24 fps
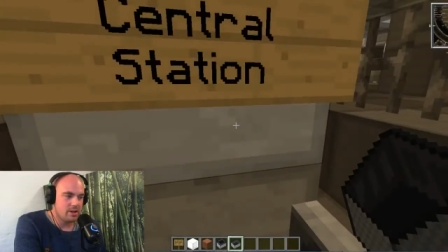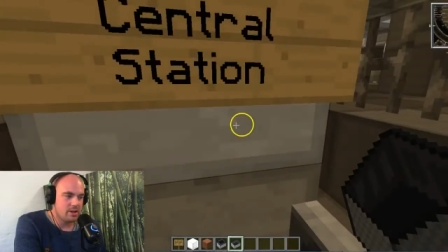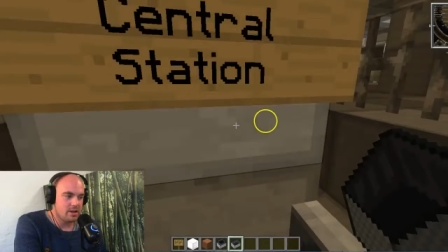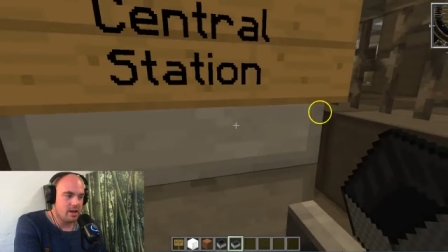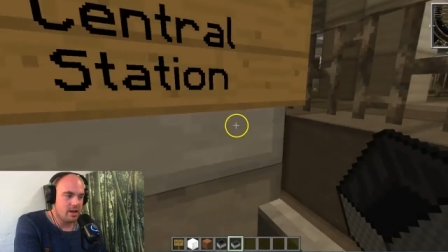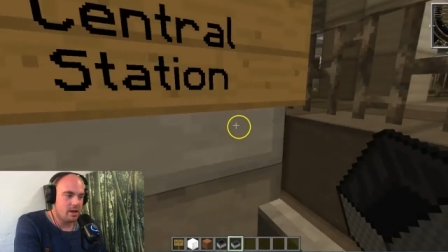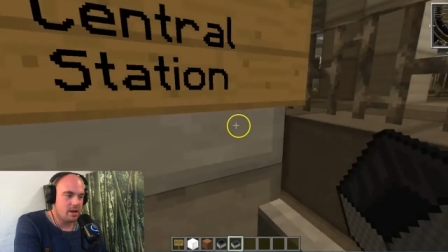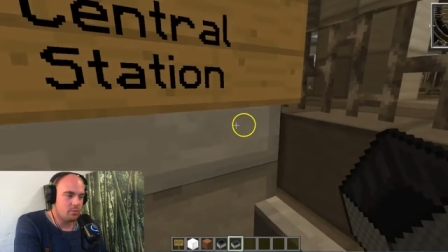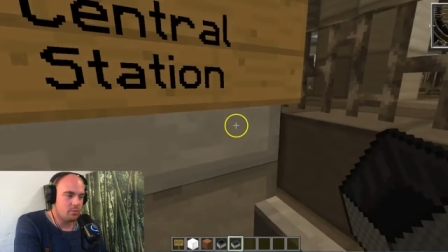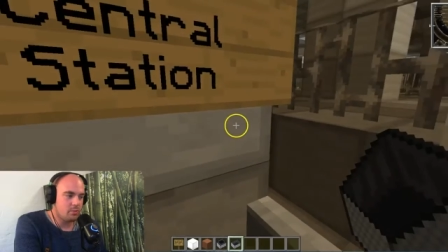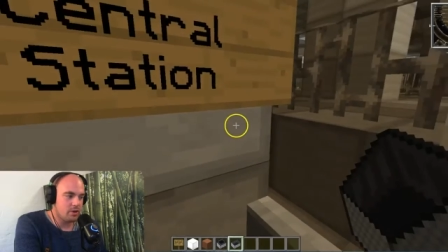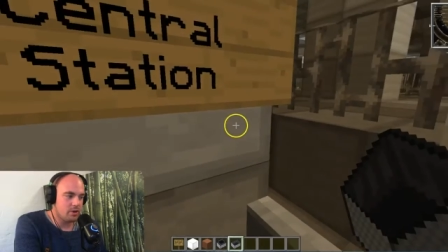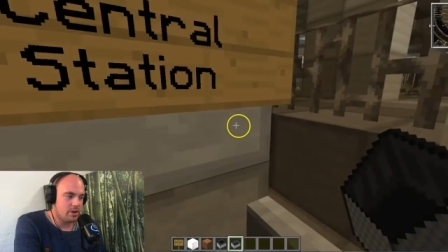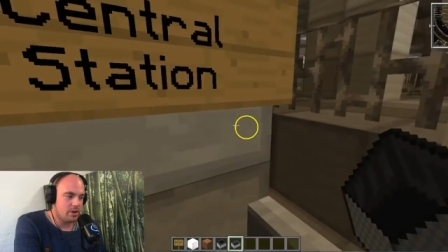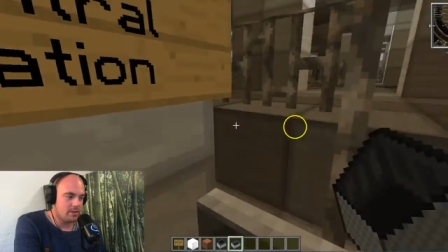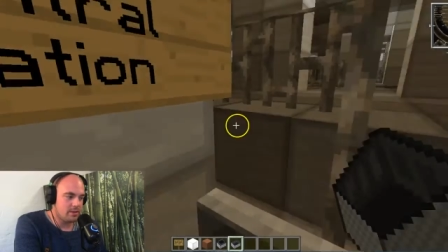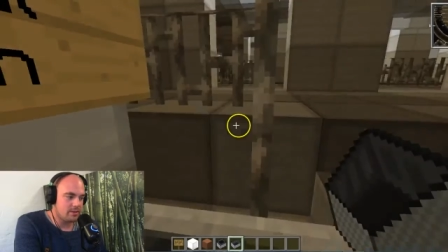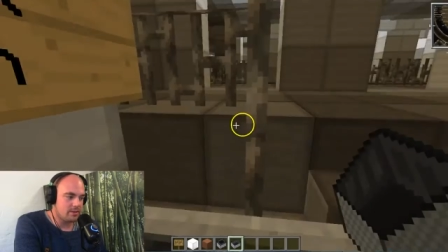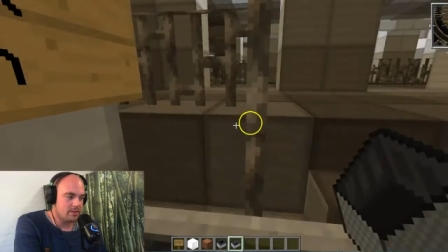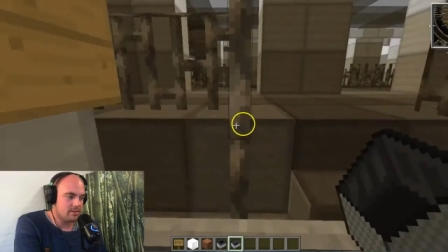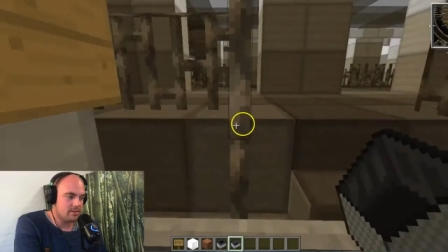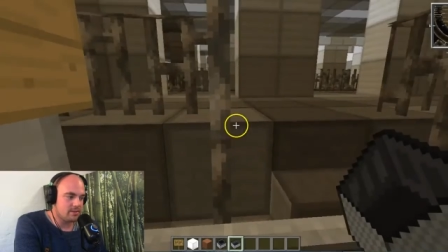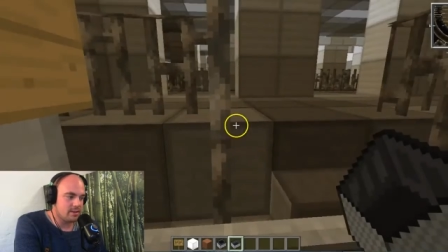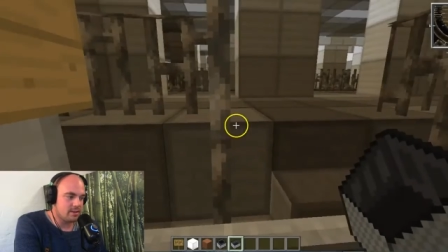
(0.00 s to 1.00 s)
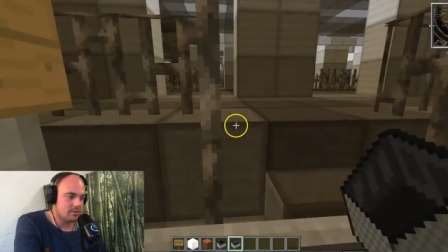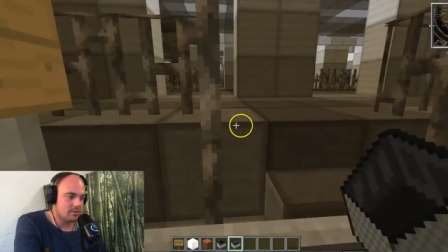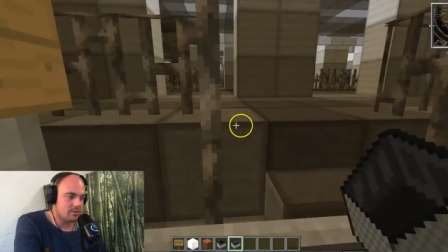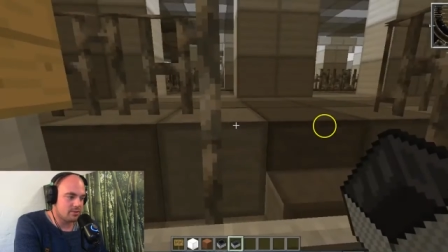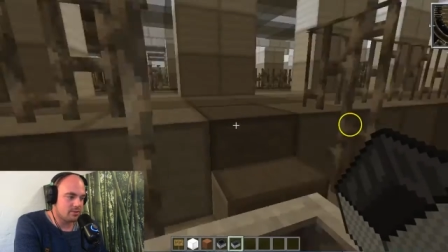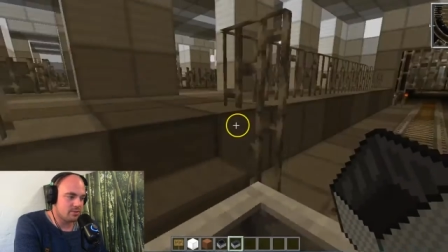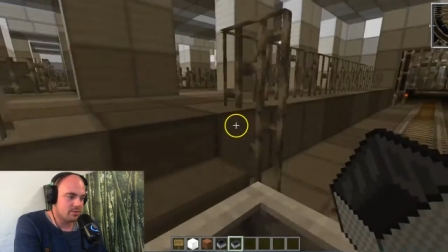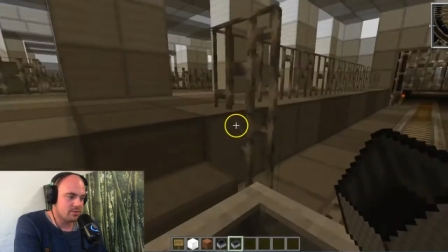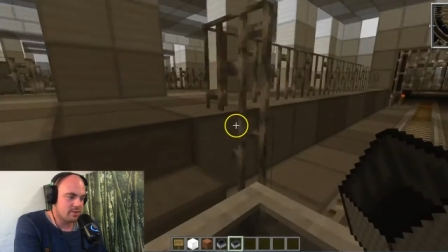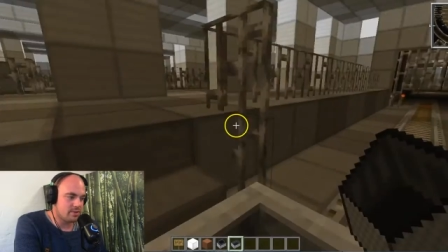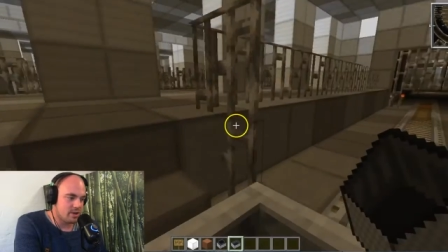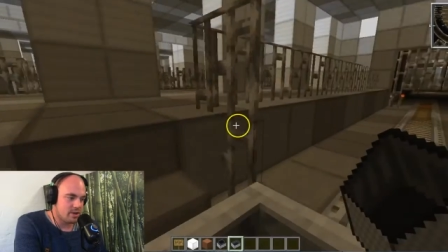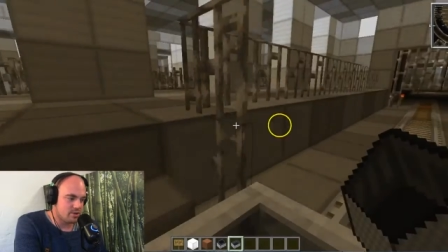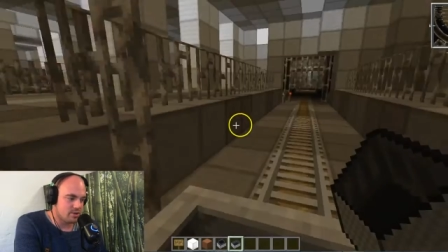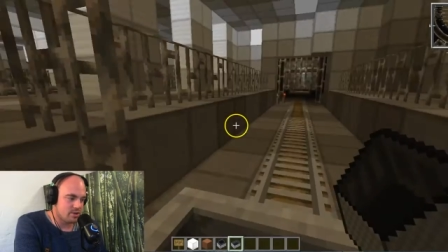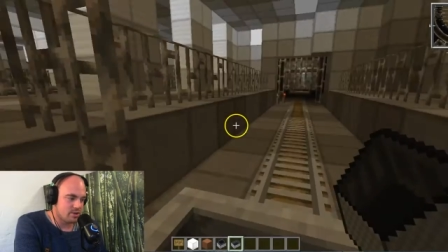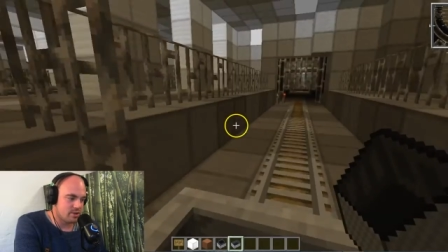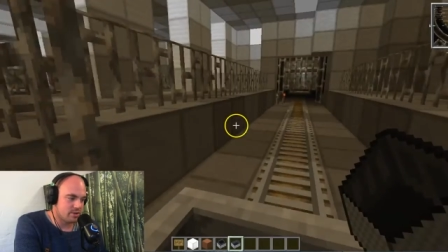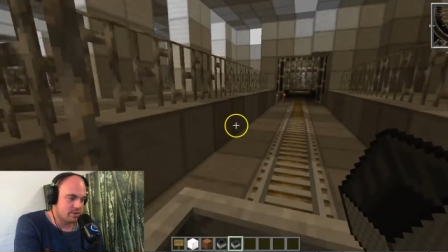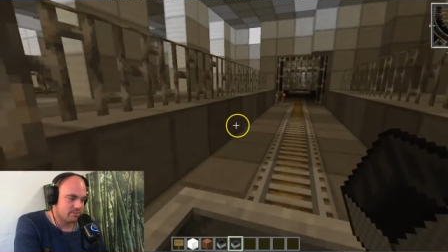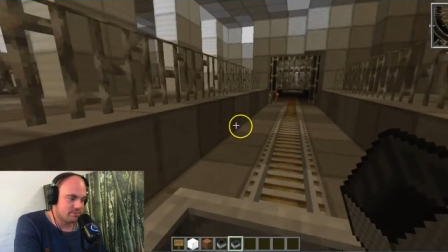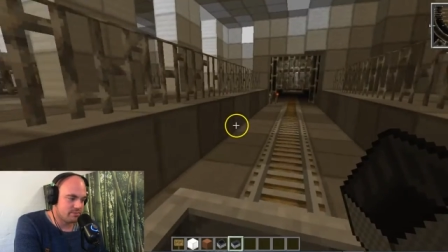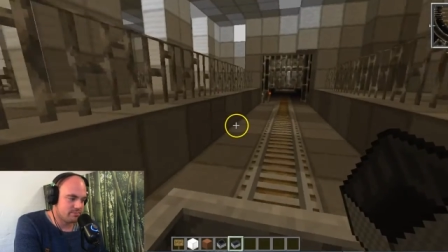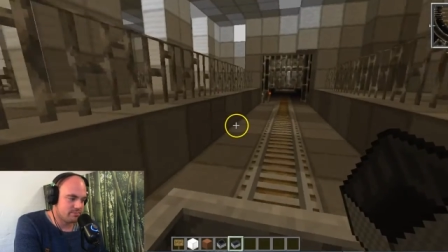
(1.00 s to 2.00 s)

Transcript: And we're at the central station.